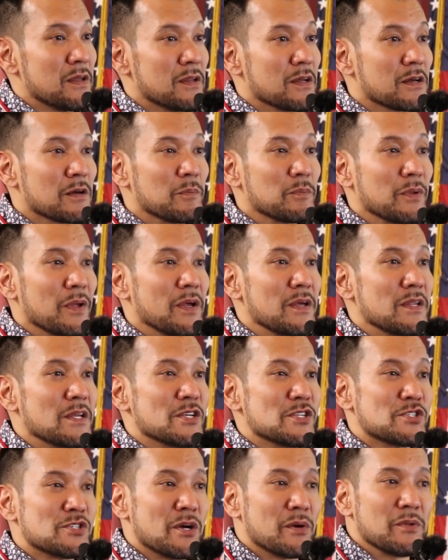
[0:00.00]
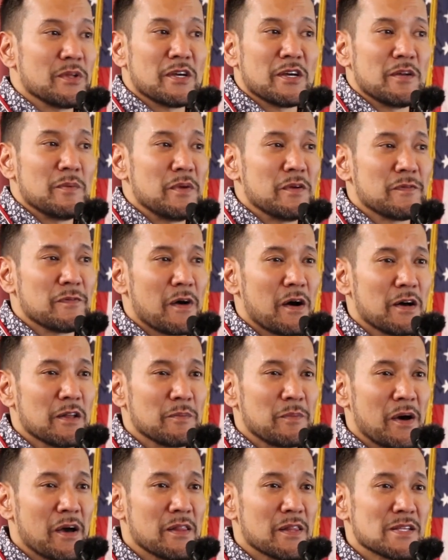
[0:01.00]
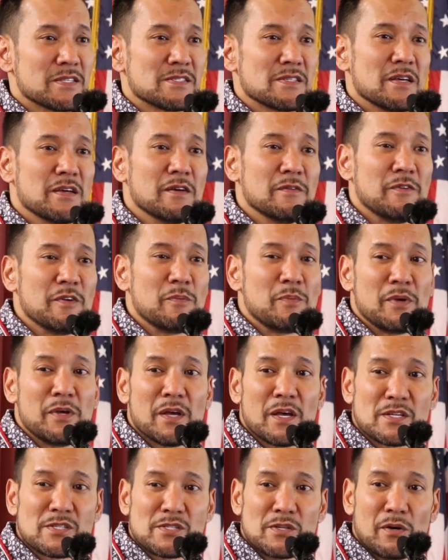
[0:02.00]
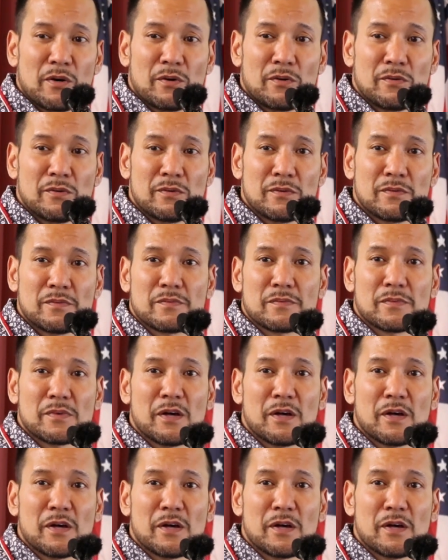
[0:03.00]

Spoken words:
And the complaint is generally going to be filed by, let's say, a VPSO,